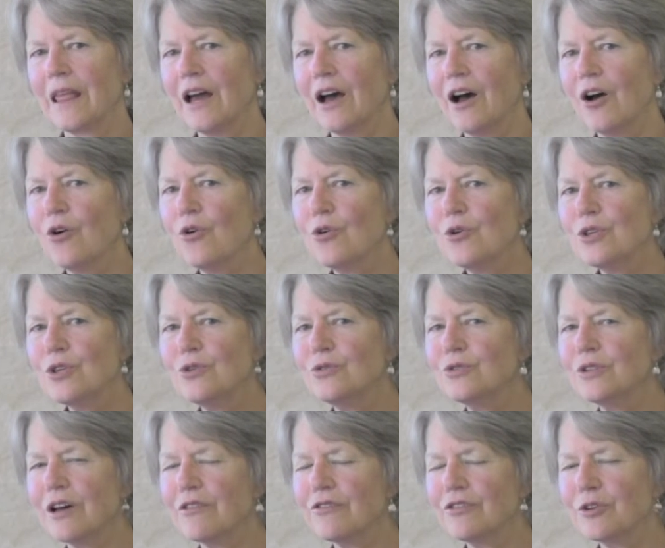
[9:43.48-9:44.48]
oh, you
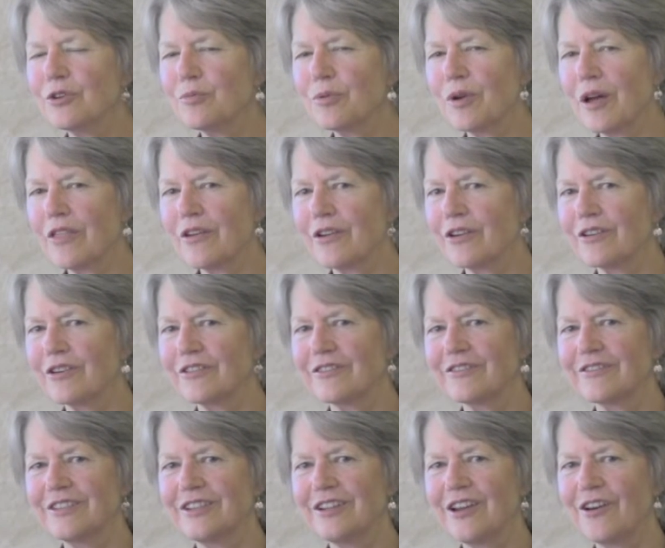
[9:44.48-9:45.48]
love your brother,
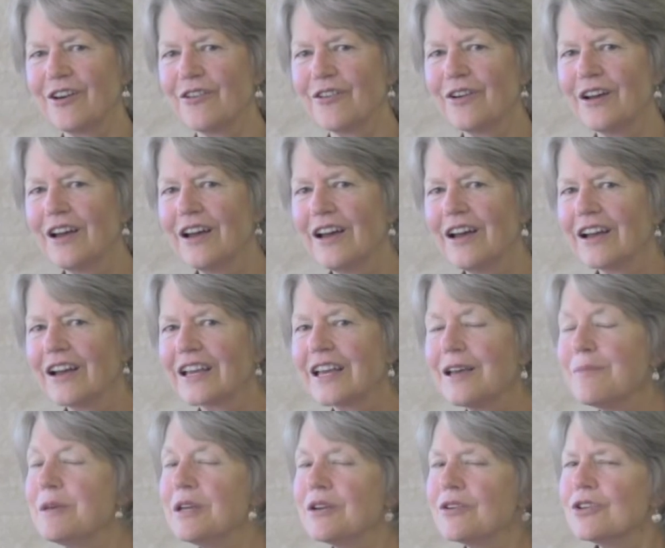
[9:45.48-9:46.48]

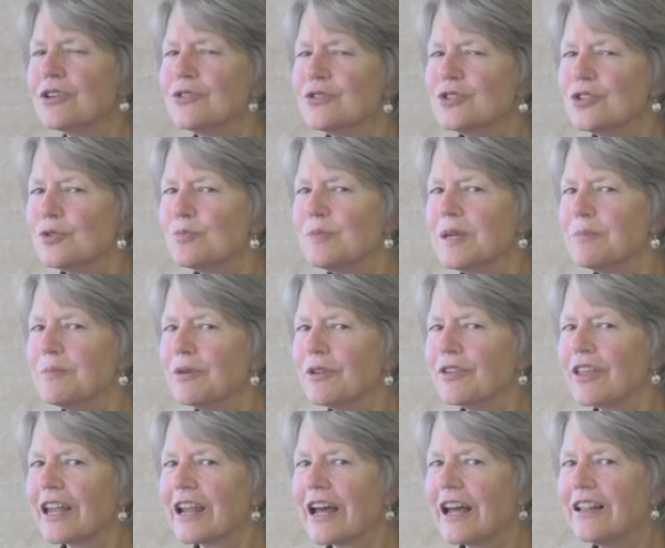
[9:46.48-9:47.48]
come here, you two people
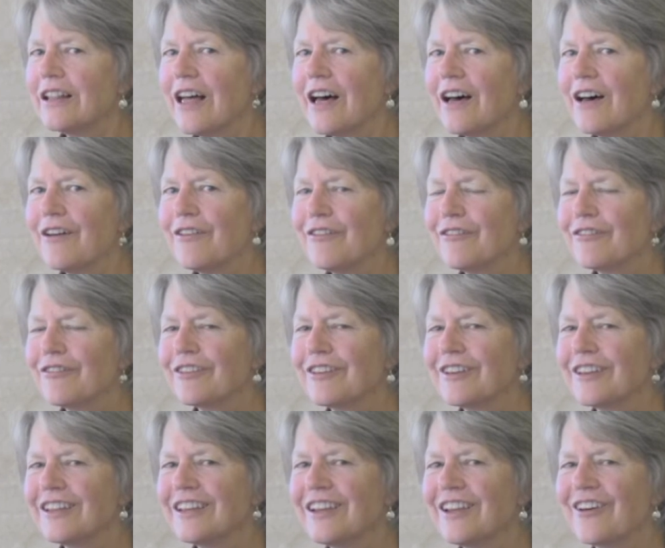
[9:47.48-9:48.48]
that I love,
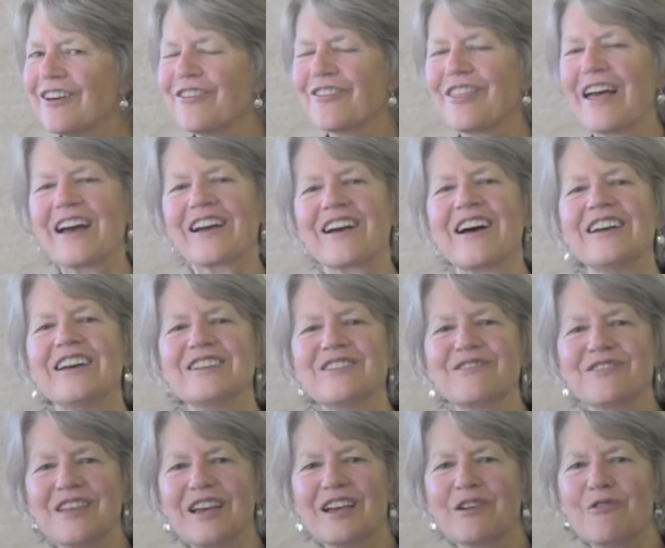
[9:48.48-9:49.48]
that kind
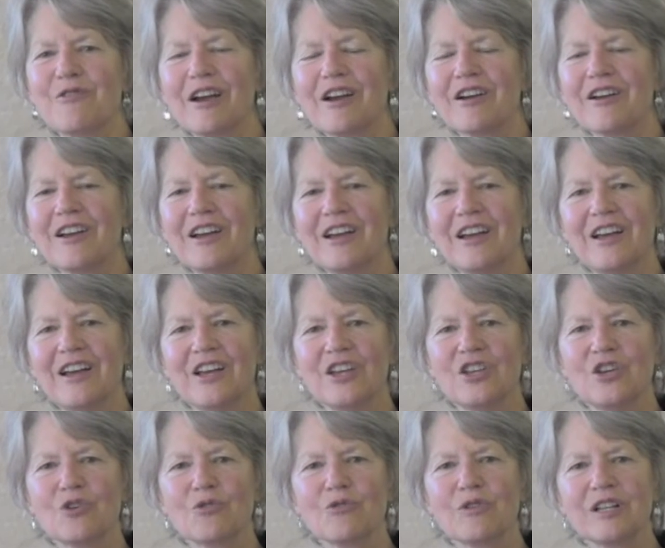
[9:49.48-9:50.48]
of thing, where
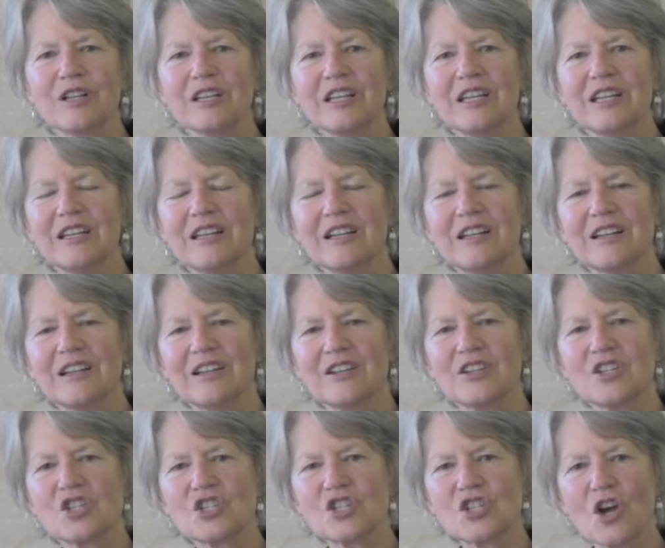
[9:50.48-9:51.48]
you're really
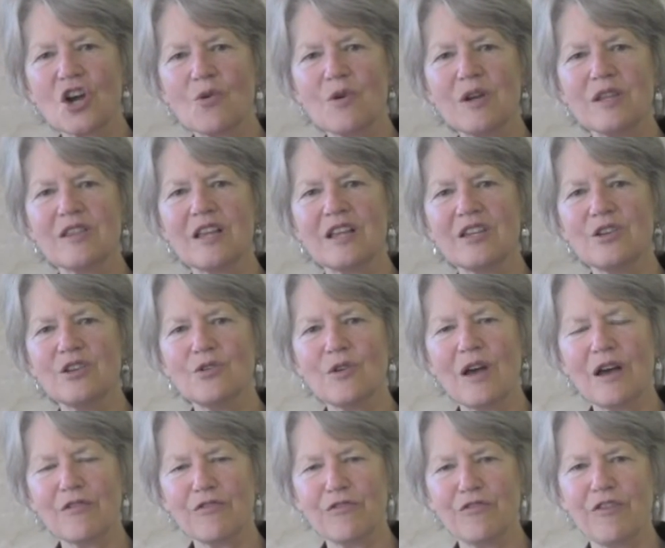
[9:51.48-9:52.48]
showing that you
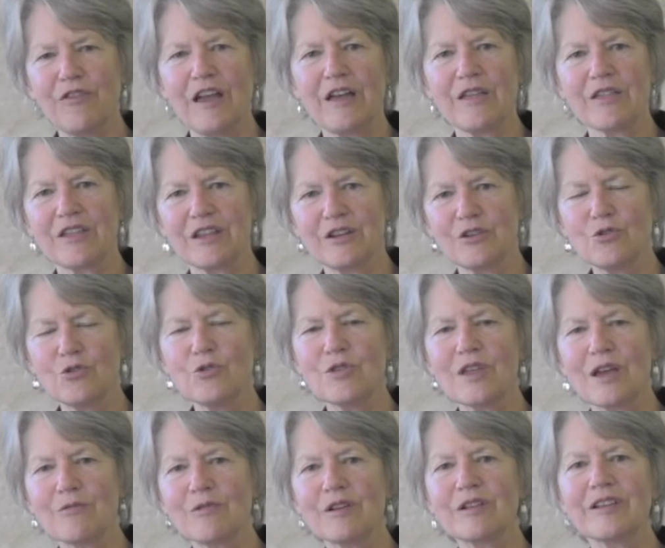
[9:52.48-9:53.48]
have faith in who
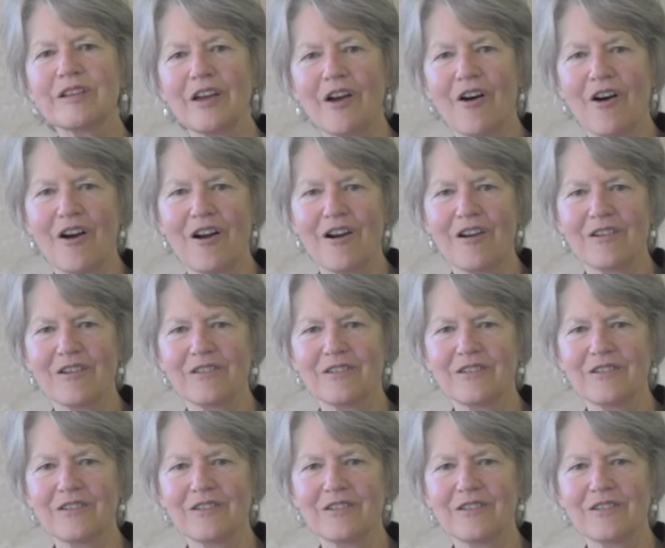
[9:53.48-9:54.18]
they really are